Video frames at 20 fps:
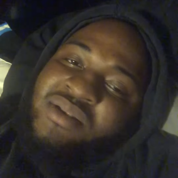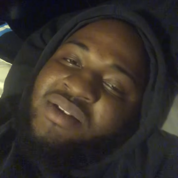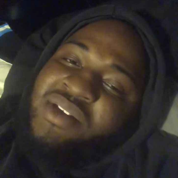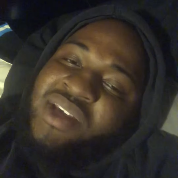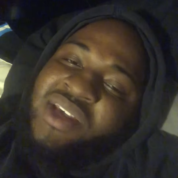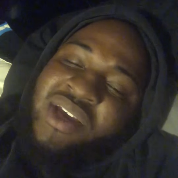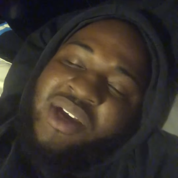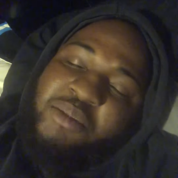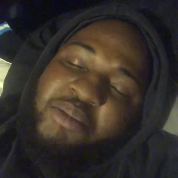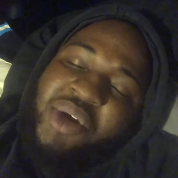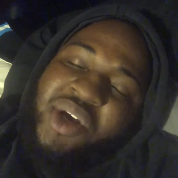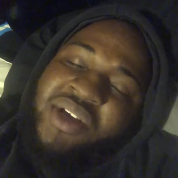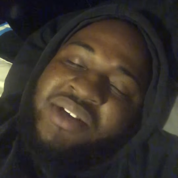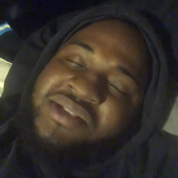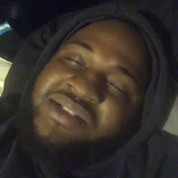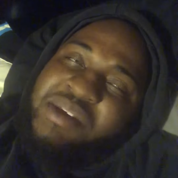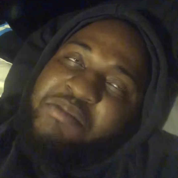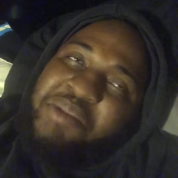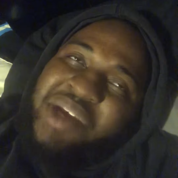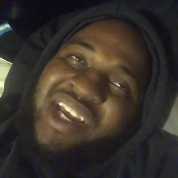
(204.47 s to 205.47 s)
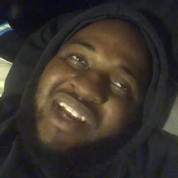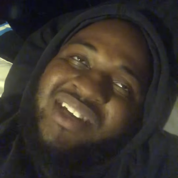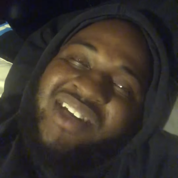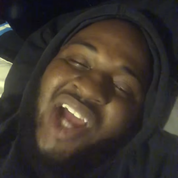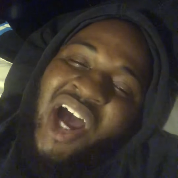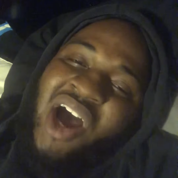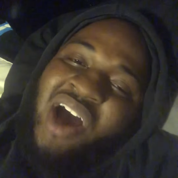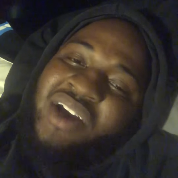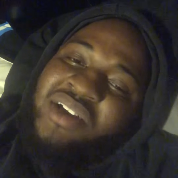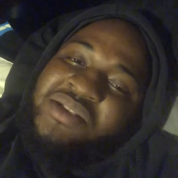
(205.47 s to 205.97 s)
Yeah, because I mean,
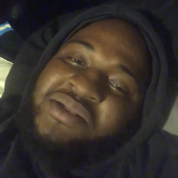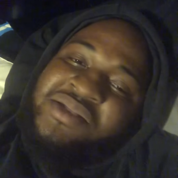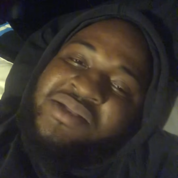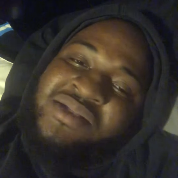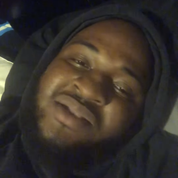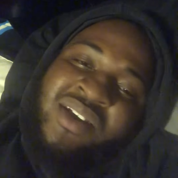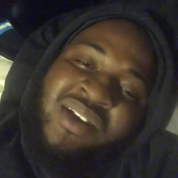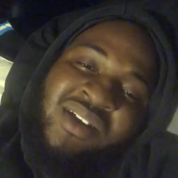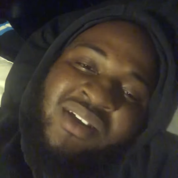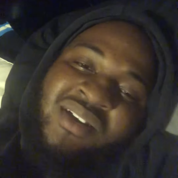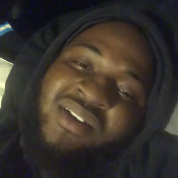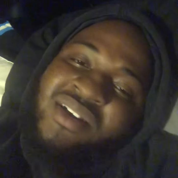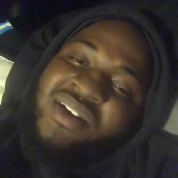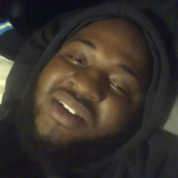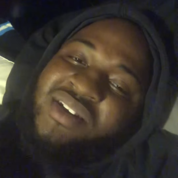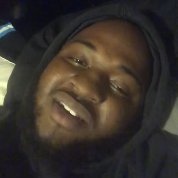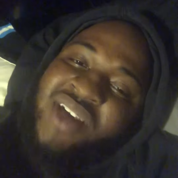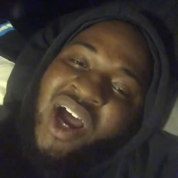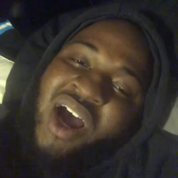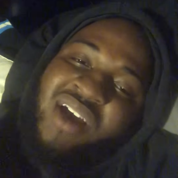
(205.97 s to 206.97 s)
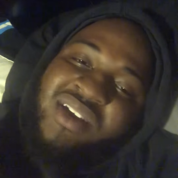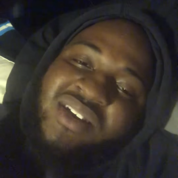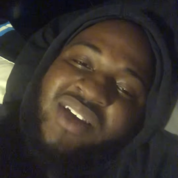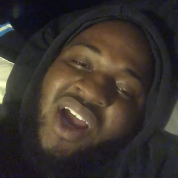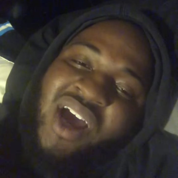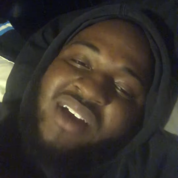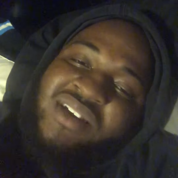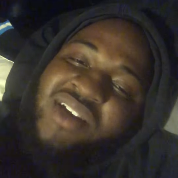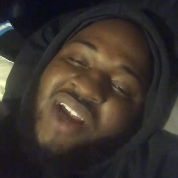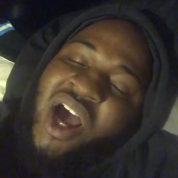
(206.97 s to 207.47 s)
Nas'
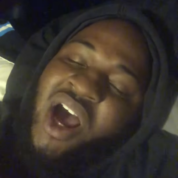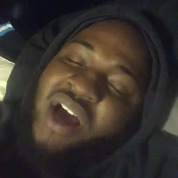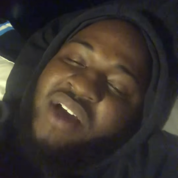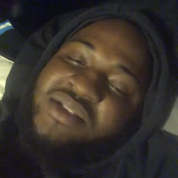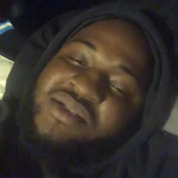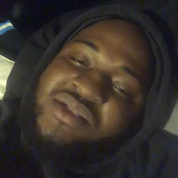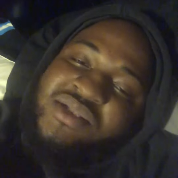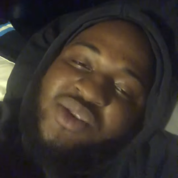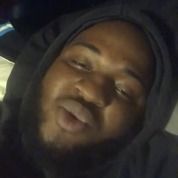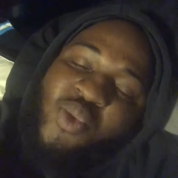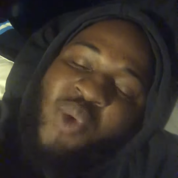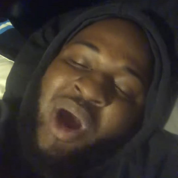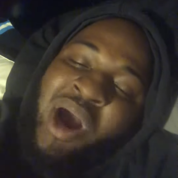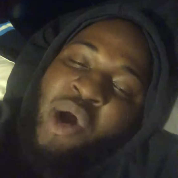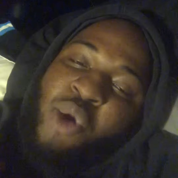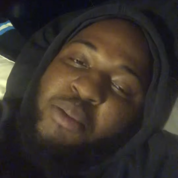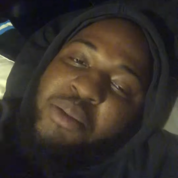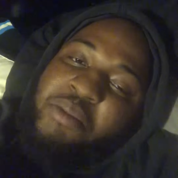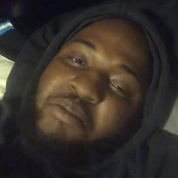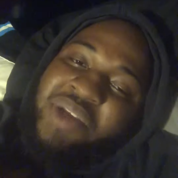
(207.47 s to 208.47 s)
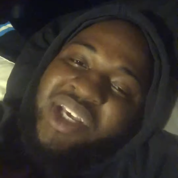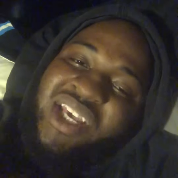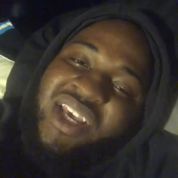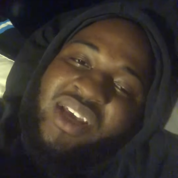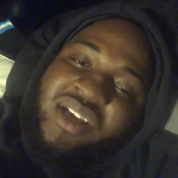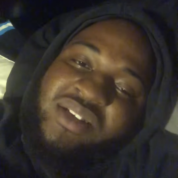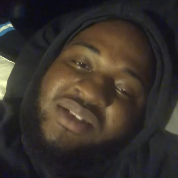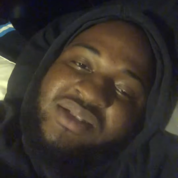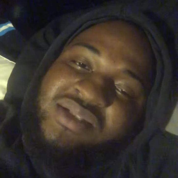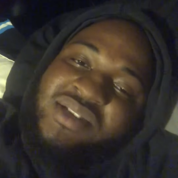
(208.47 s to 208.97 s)
new album,
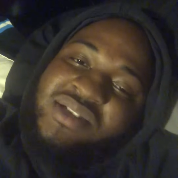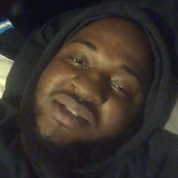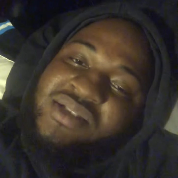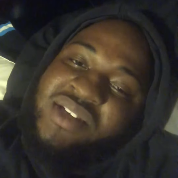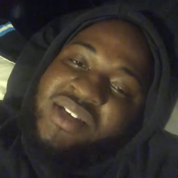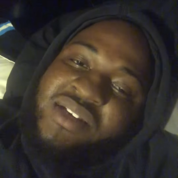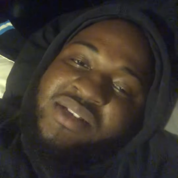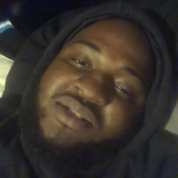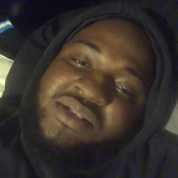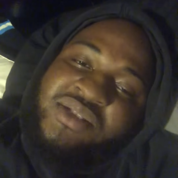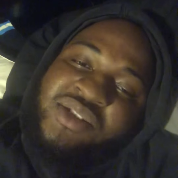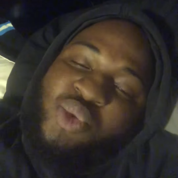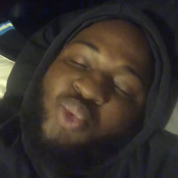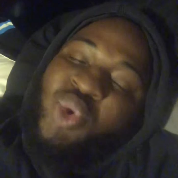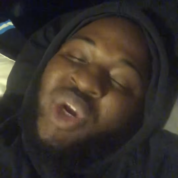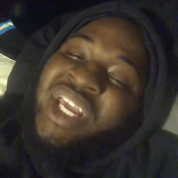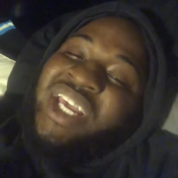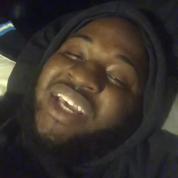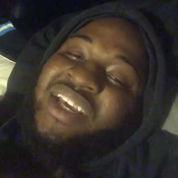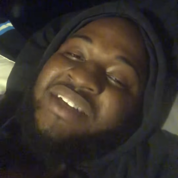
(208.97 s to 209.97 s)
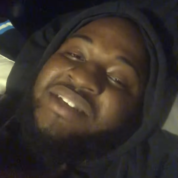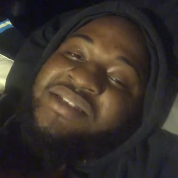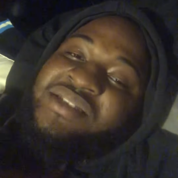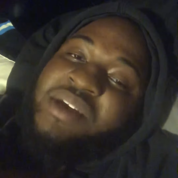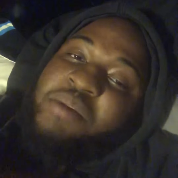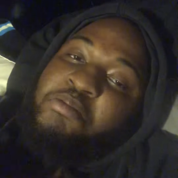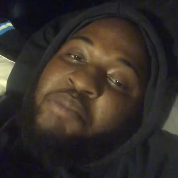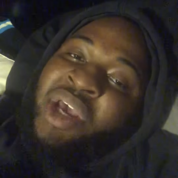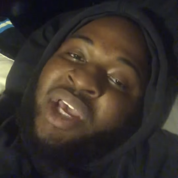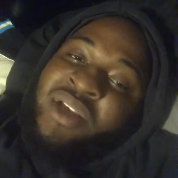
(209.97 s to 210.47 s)
King's Disease 3, is
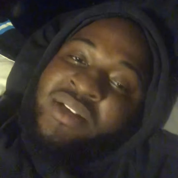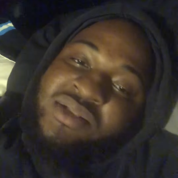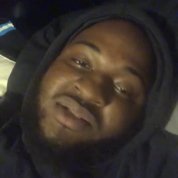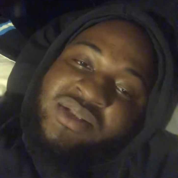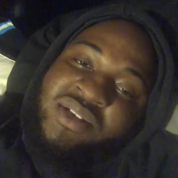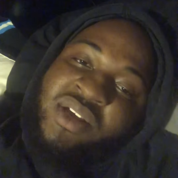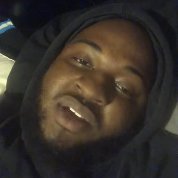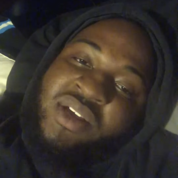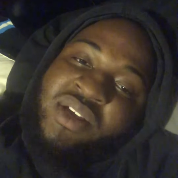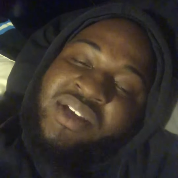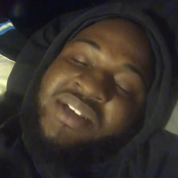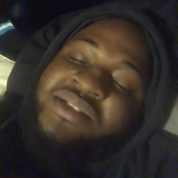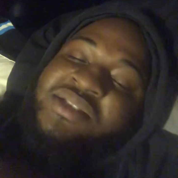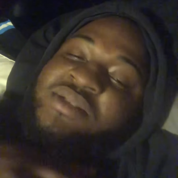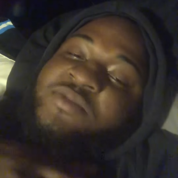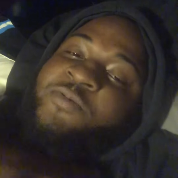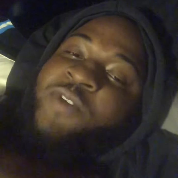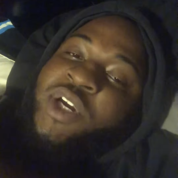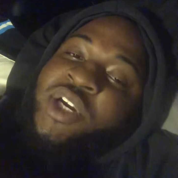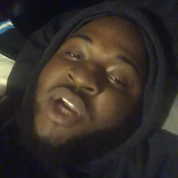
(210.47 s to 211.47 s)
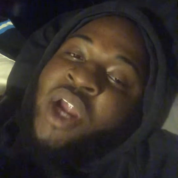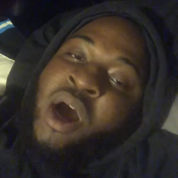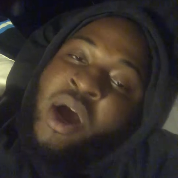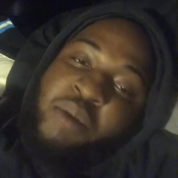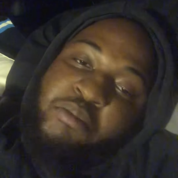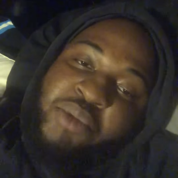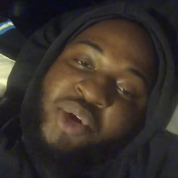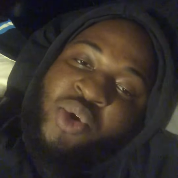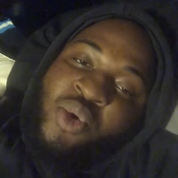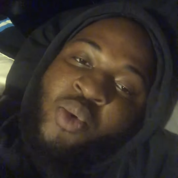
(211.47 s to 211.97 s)
amazing. It's
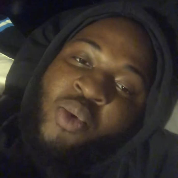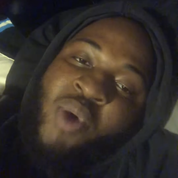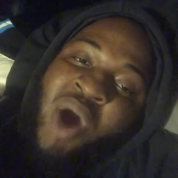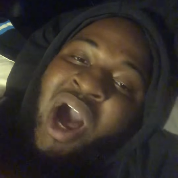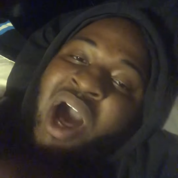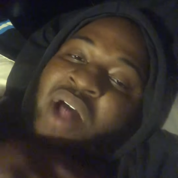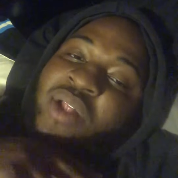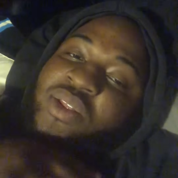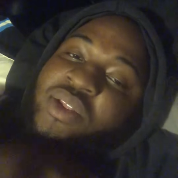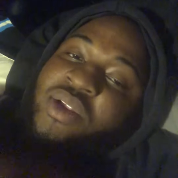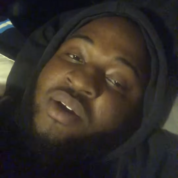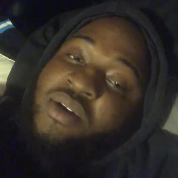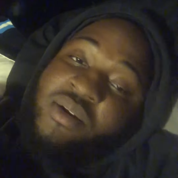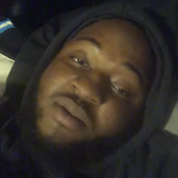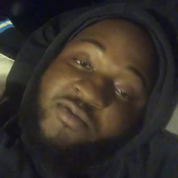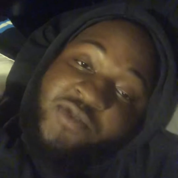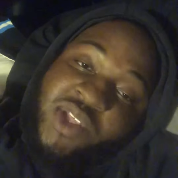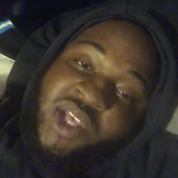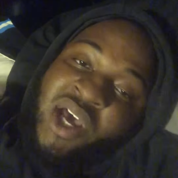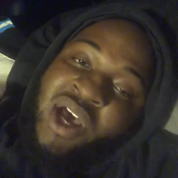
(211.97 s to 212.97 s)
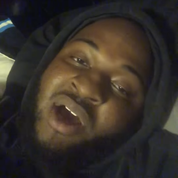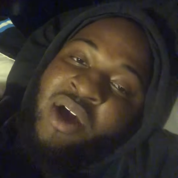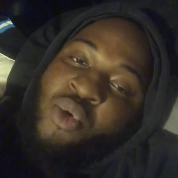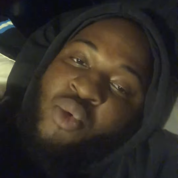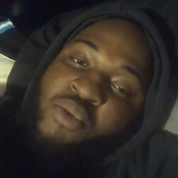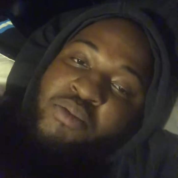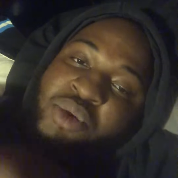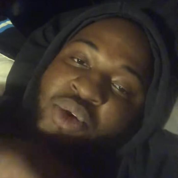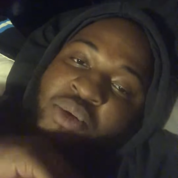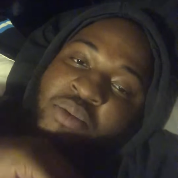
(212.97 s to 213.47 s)
phenomenal. I love the
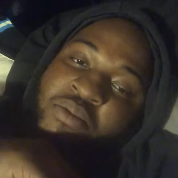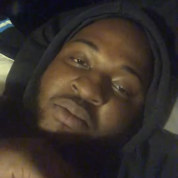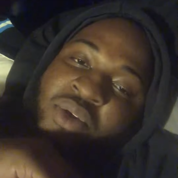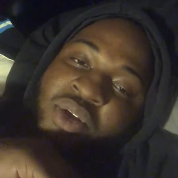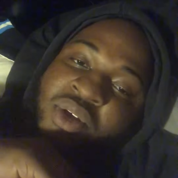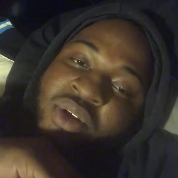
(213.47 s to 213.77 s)
album.